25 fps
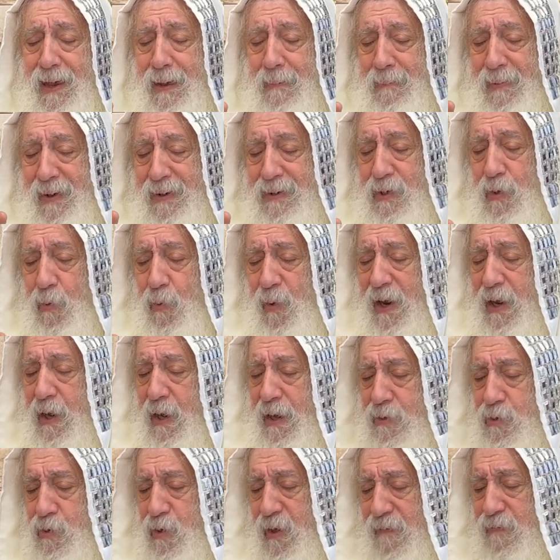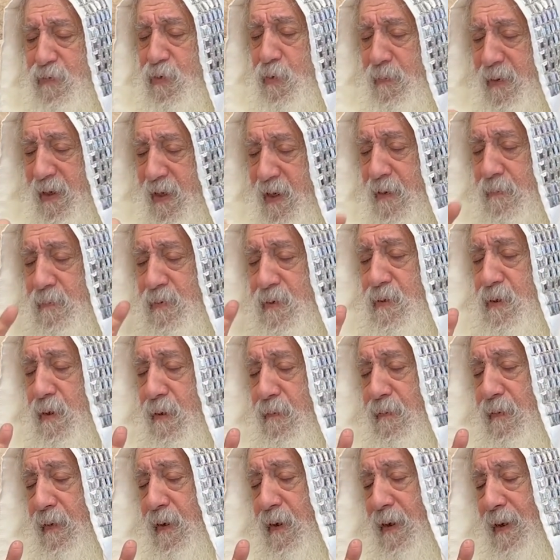But why do you have to make him
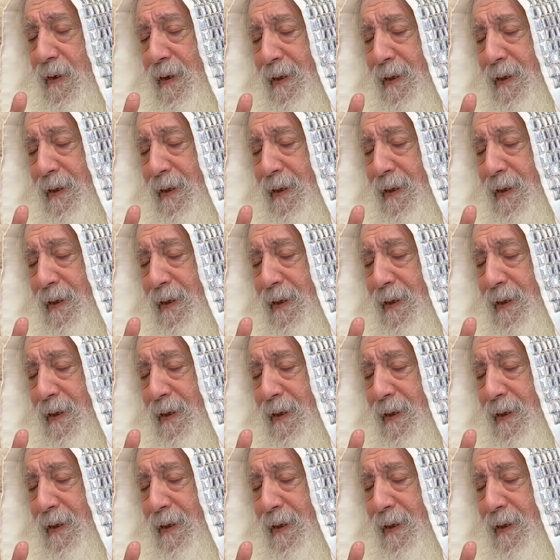suffer?